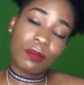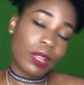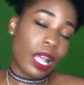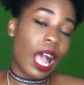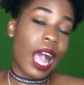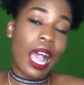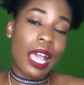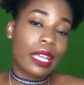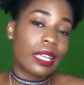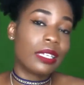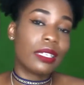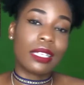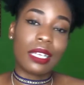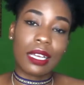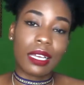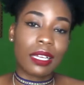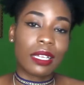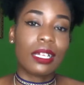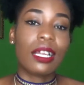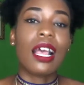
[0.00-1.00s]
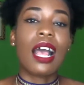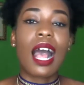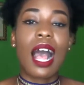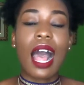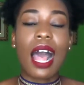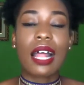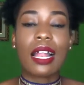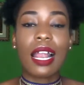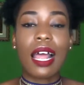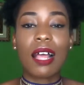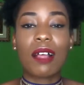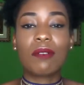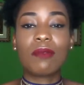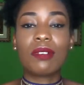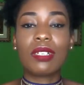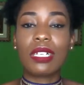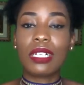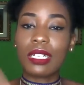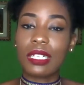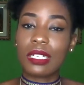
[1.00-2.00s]
I yeah. I'll have
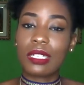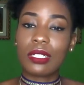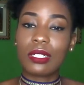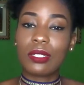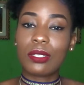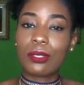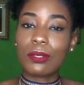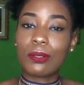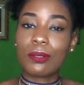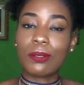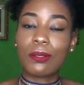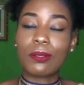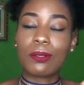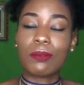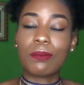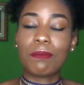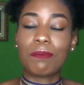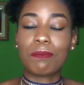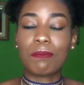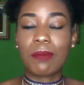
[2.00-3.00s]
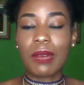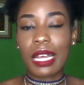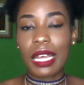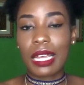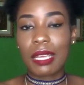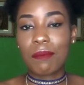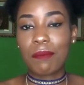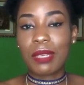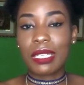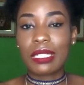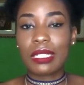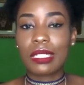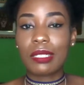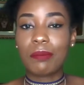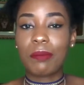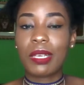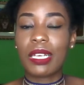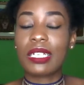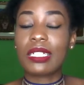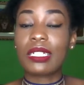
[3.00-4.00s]
the link to my business
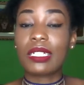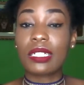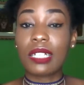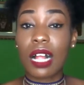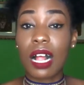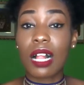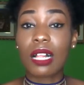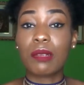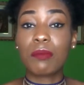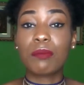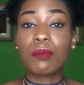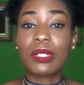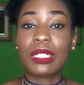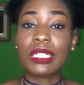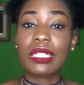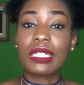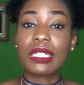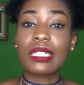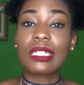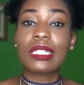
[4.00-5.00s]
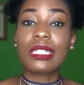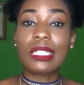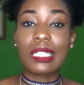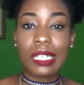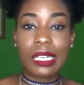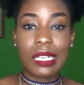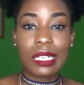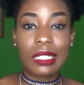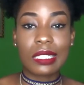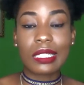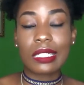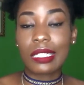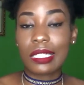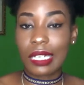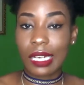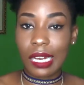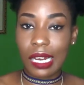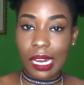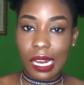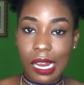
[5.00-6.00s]
page. It's called Pretty Little Tings
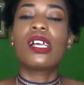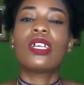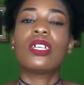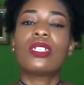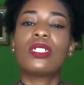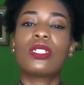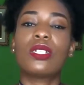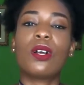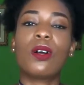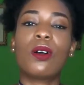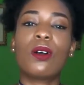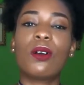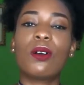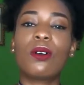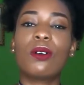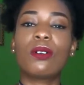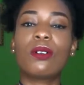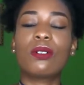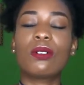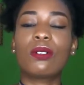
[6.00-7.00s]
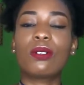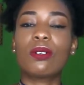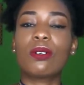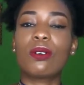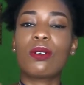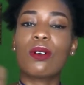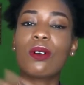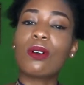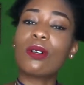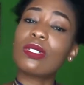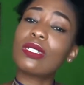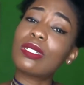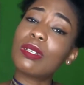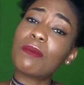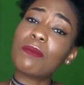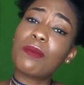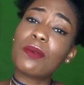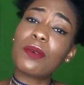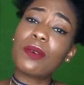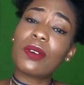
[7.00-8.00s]
JA. So go
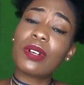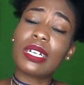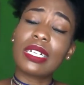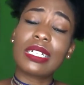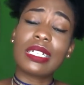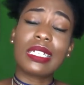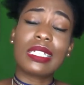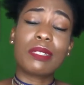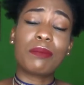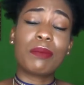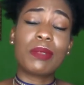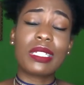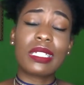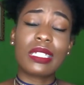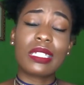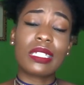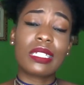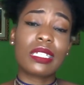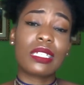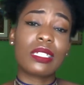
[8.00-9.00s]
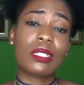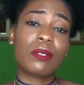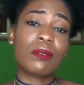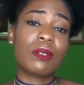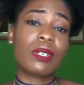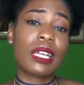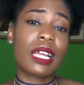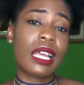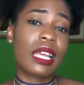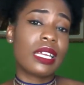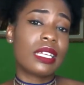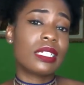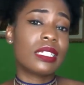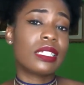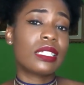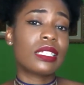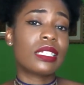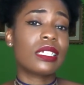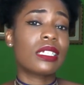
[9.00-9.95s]
support these businesses, you guys.